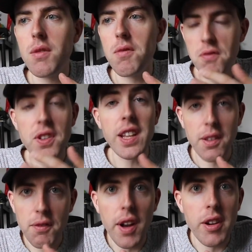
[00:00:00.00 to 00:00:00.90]

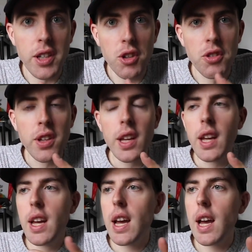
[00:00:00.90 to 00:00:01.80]
feeling very good.
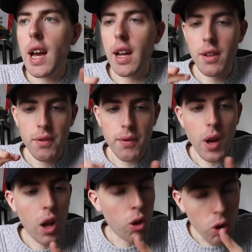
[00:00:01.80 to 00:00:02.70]
And
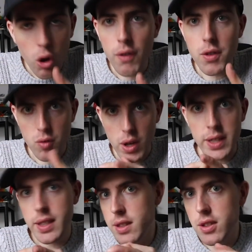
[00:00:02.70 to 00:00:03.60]
a lot of the
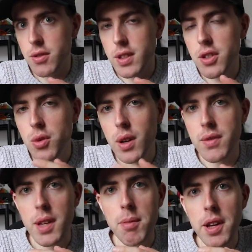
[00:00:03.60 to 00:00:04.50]
riding during this
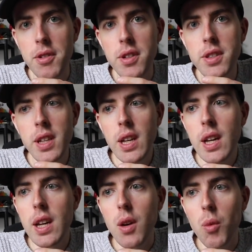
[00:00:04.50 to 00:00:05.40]
12-day period
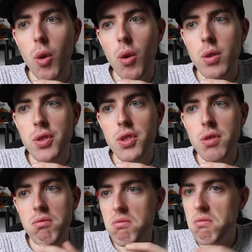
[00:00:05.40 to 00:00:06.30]

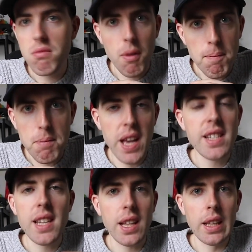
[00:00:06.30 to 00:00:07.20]
was
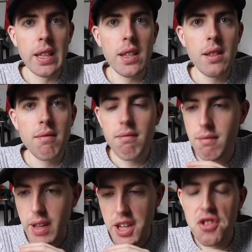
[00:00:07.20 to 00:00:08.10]
basically
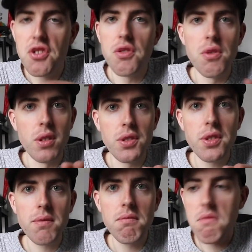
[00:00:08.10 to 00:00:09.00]

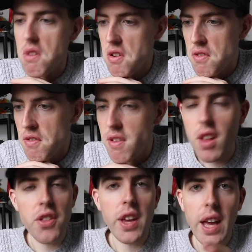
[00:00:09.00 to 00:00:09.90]
endurance.
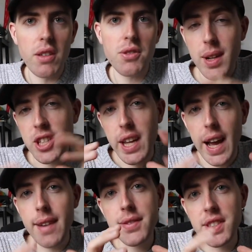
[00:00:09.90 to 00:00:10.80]
Nothing else. So actually
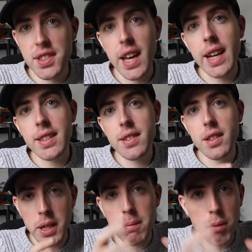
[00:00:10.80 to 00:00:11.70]
after that
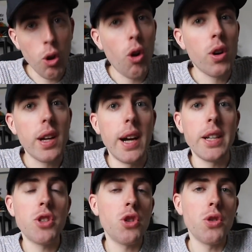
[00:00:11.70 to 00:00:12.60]
big block,
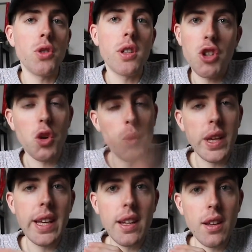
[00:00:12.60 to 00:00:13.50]
I took a
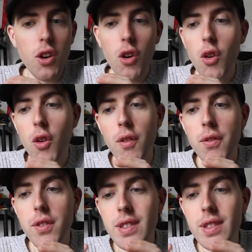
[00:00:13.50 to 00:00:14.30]
week of